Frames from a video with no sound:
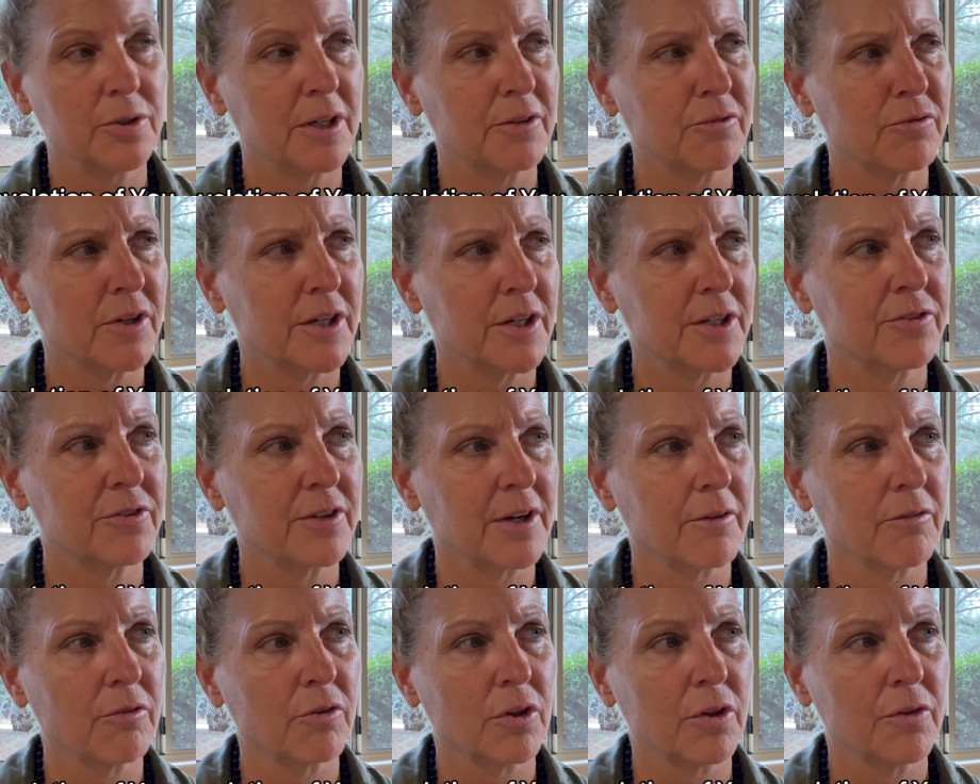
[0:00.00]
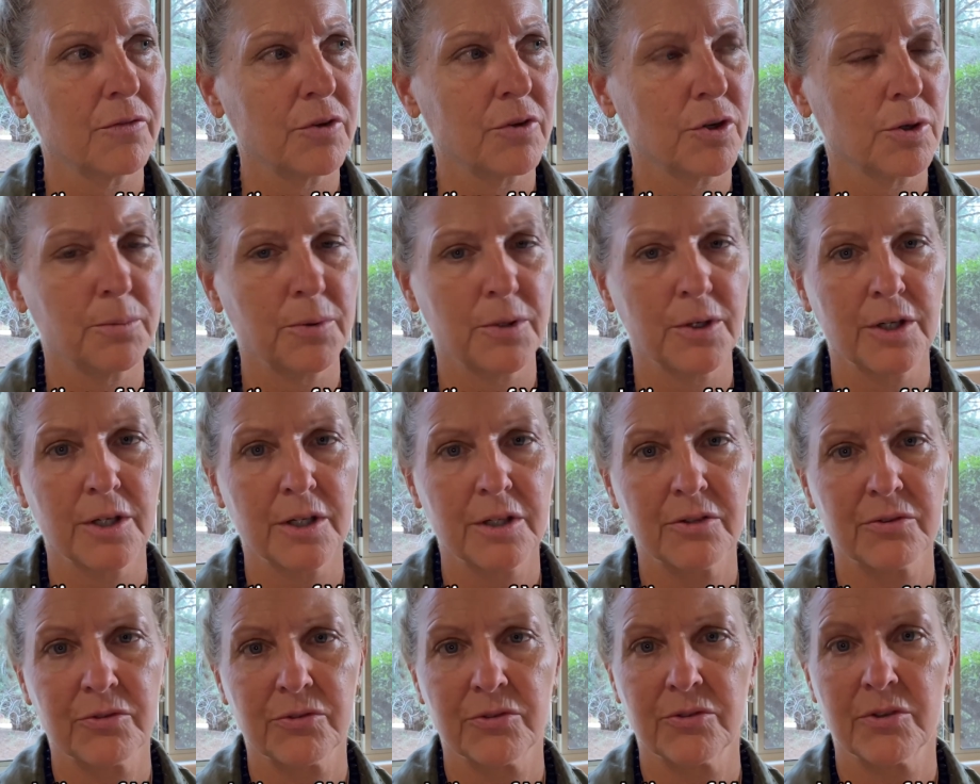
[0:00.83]
I've read several of her
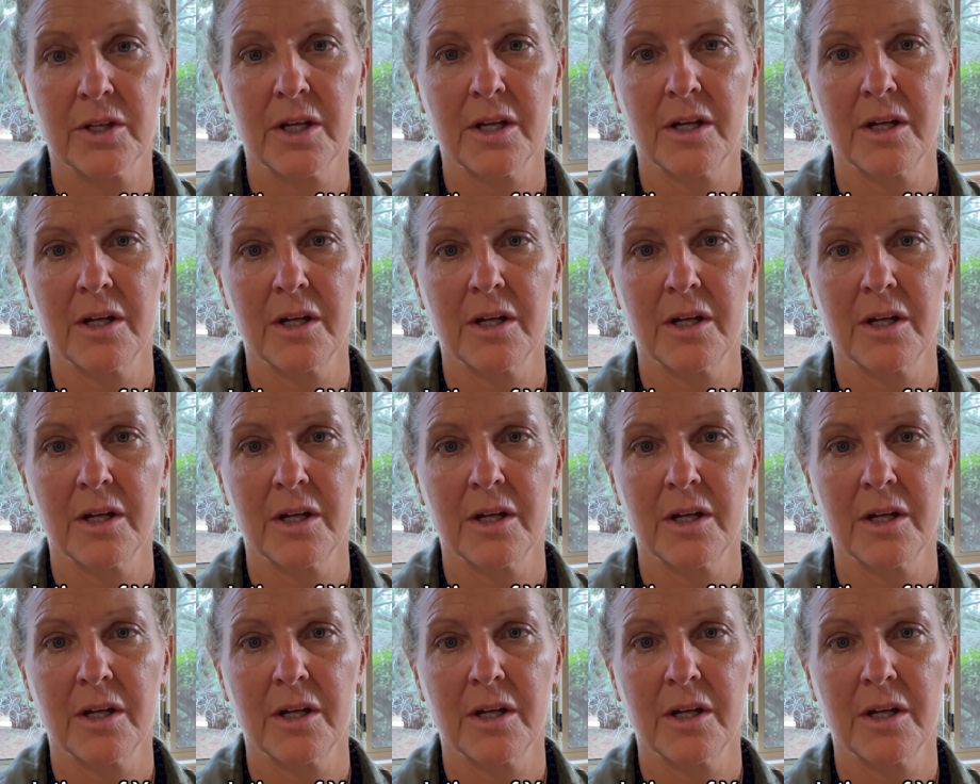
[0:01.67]
books.